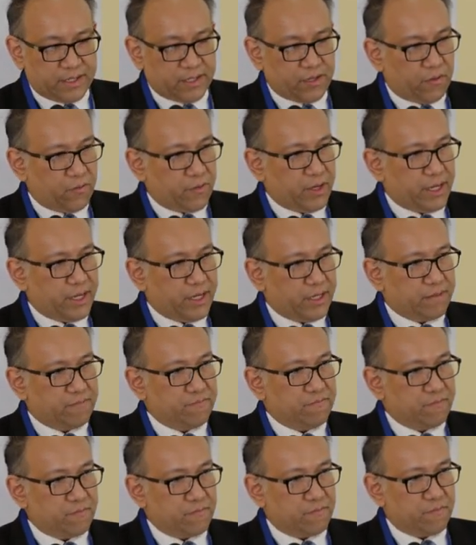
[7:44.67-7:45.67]
So we
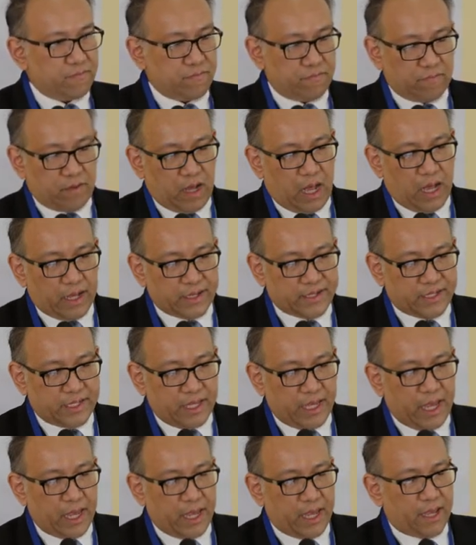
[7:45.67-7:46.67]
are
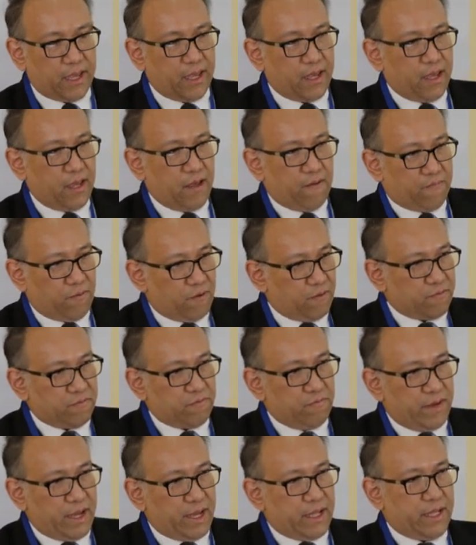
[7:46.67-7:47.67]
seeing both
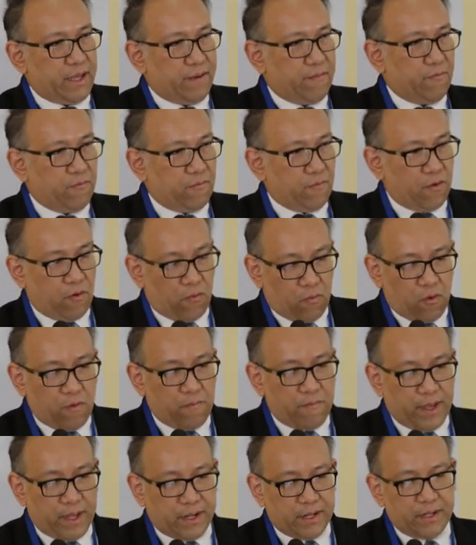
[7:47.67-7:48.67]
male and
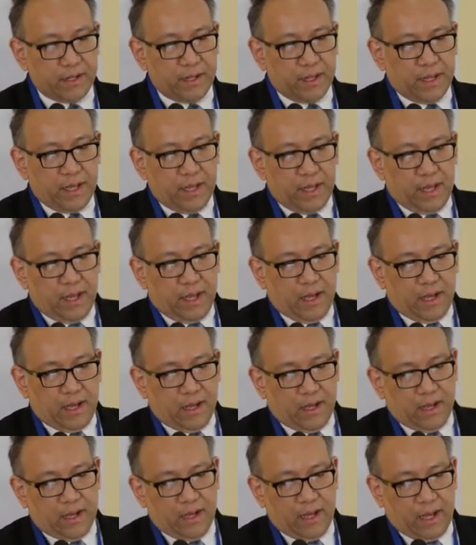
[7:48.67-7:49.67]
women
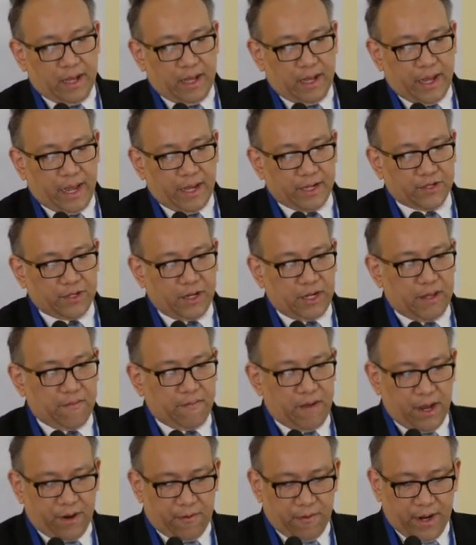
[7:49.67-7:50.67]
are actually
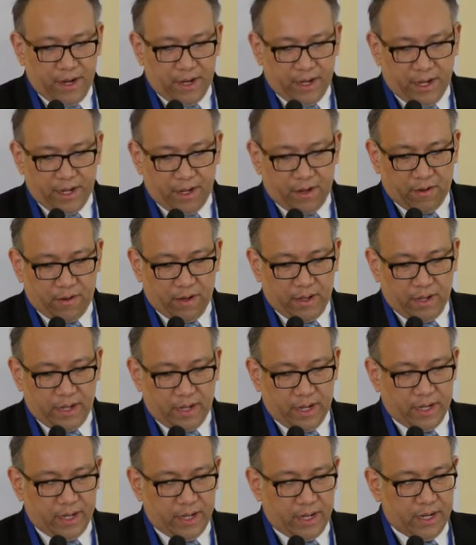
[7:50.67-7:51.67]
migrating
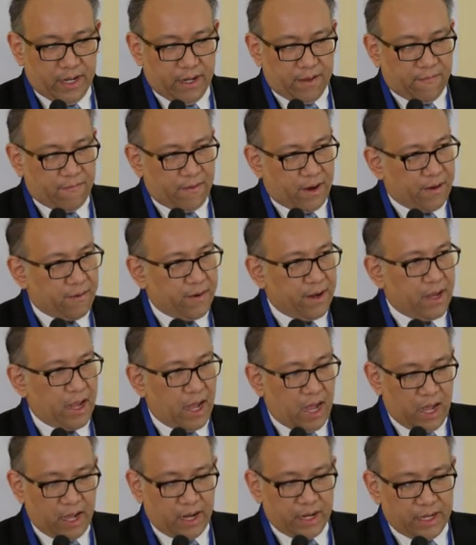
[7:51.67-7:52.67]
in a very
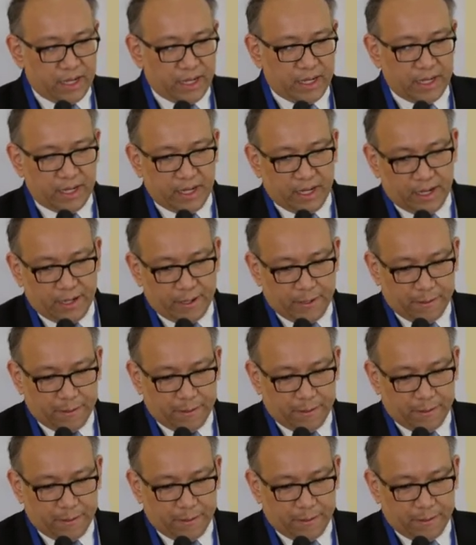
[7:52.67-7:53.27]
highly,